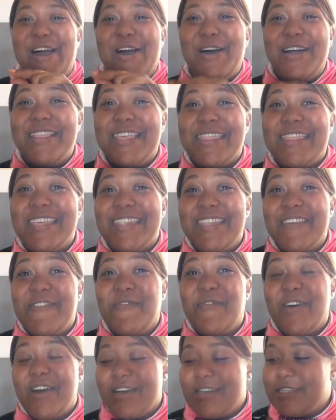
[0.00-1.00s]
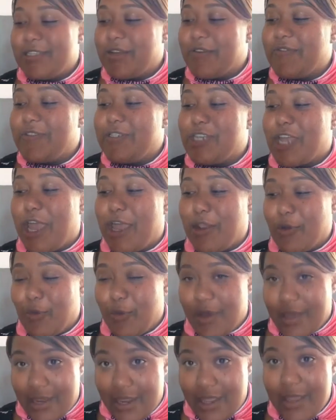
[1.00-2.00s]
On the 31st of
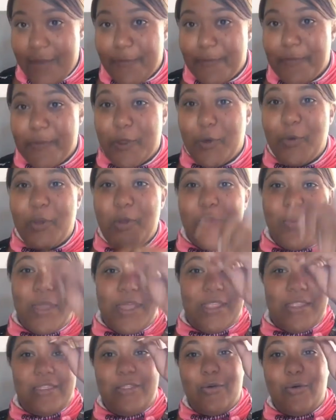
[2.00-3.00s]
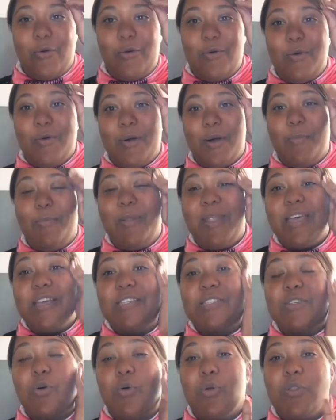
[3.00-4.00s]
January, we went to a
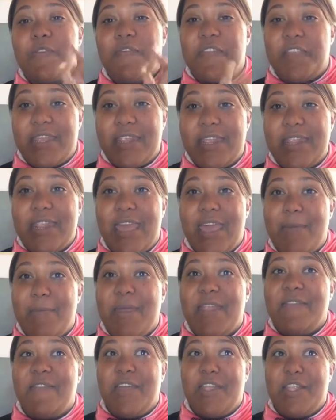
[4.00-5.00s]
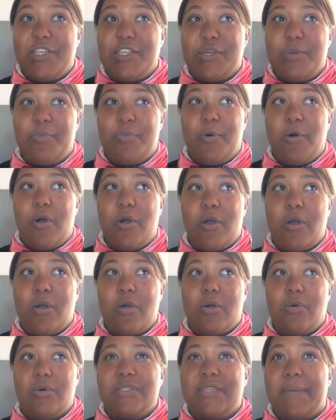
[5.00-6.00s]
place called Vredeneem Adventure
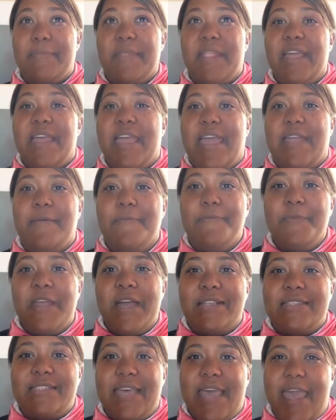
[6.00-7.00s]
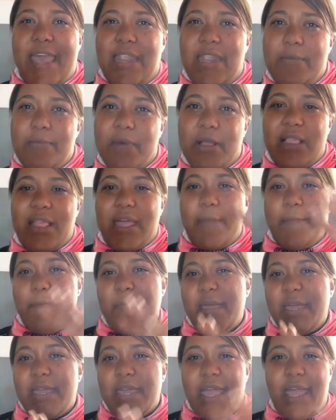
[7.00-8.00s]
Park or something like that. It's an animal and
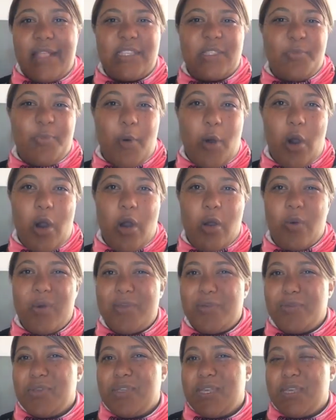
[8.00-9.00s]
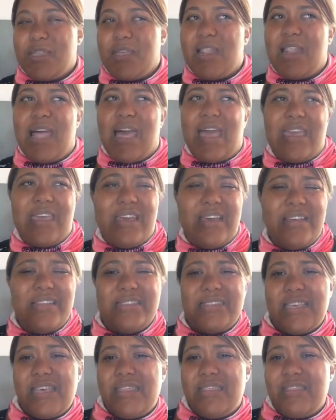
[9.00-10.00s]
big cats park where you see the
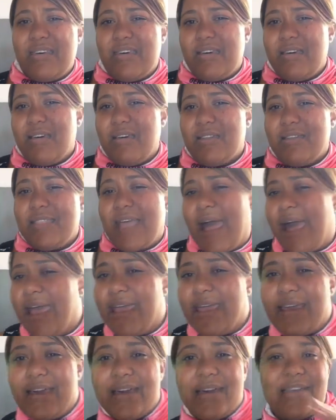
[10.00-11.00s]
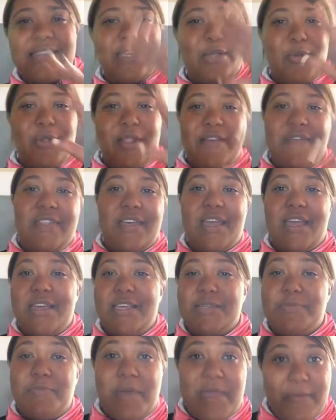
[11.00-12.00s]
lions and the tigers and whatever the
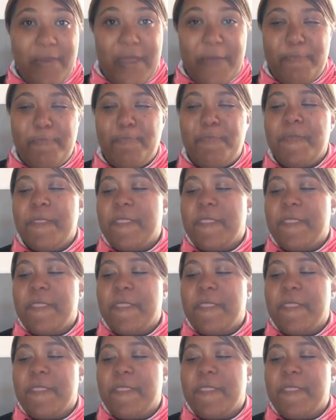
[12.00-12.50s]
case may be.